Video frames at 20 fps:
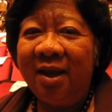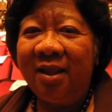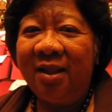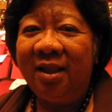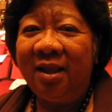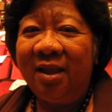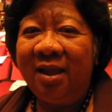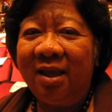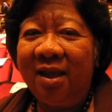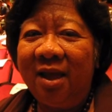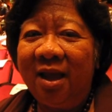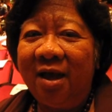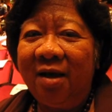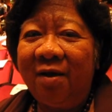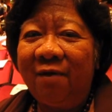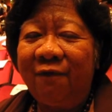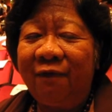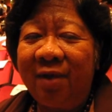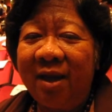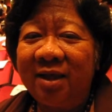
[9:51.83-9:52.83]
the
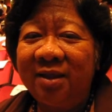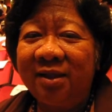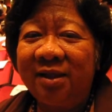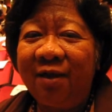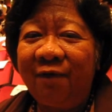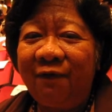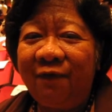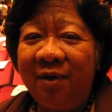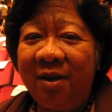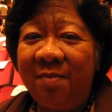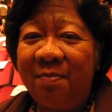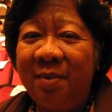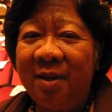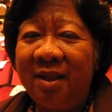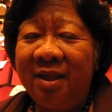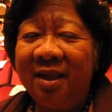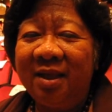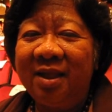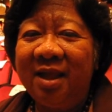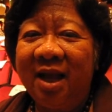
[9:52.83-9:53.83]
Fiesta
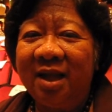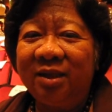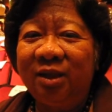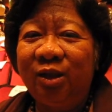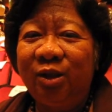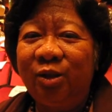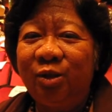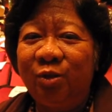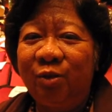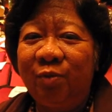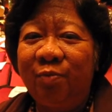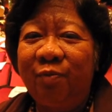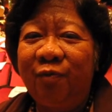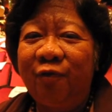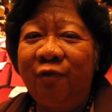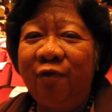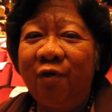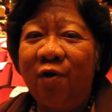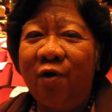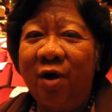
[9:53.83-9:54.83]
Filipina dance troupe
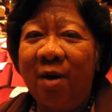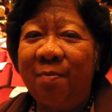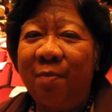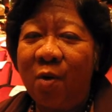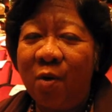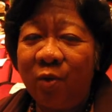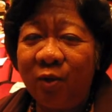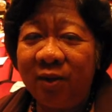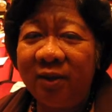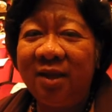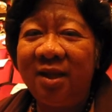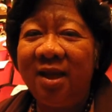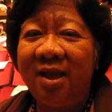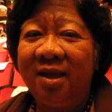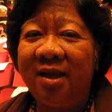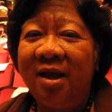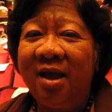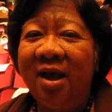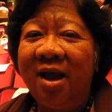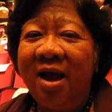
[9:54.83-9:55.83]
for upholding
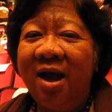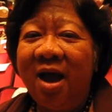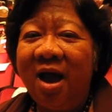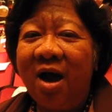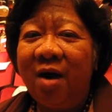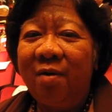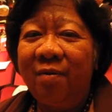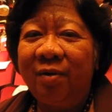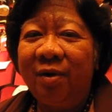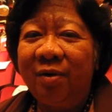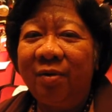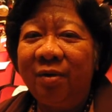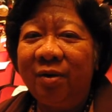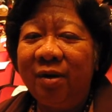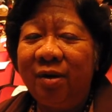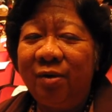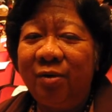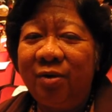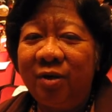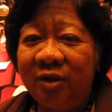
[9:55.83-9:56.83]
our
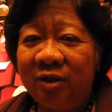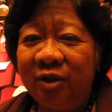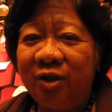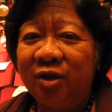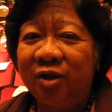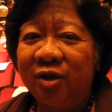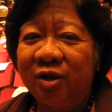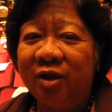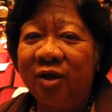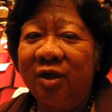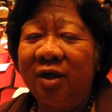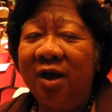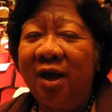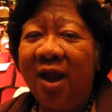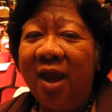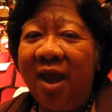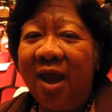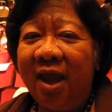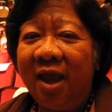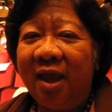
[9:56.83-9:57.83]
culture
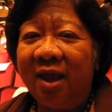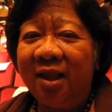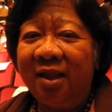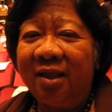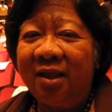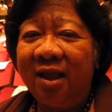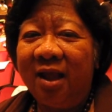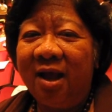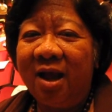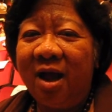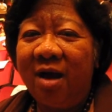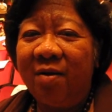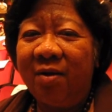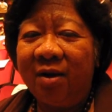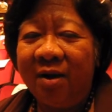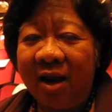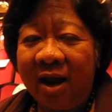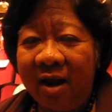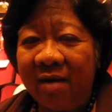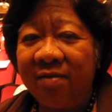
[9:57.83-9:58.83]
and
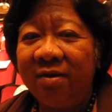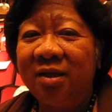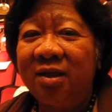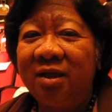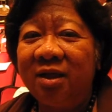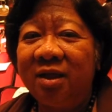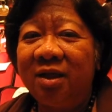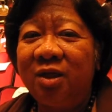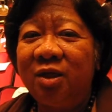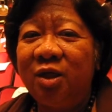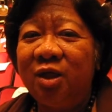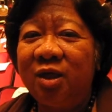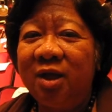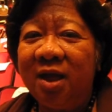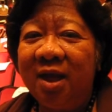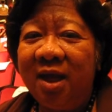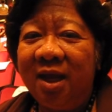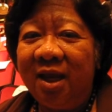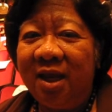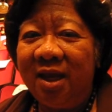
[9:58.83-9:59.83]
our heritage
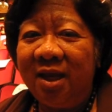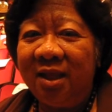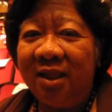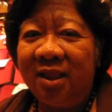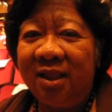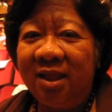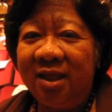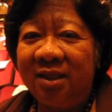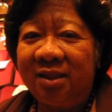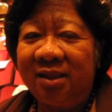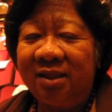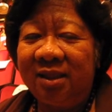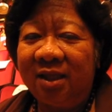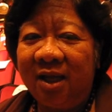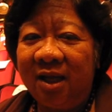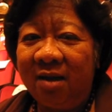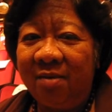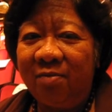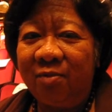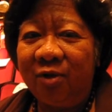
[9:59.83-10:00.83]
in this
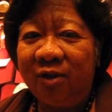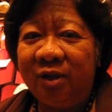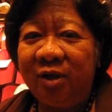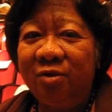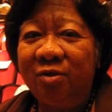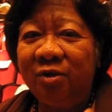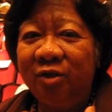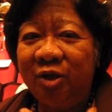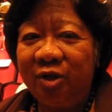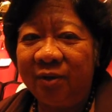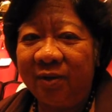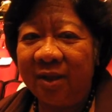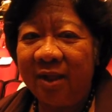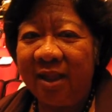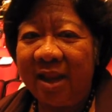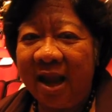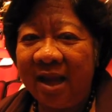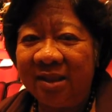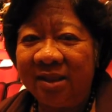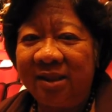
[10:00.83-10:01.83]
multicultural
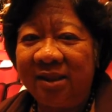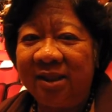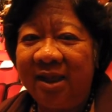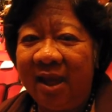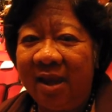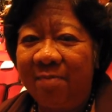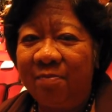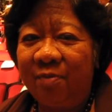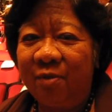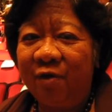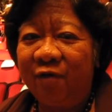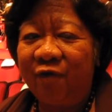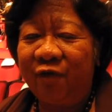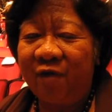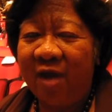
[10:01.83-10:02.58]
landscape of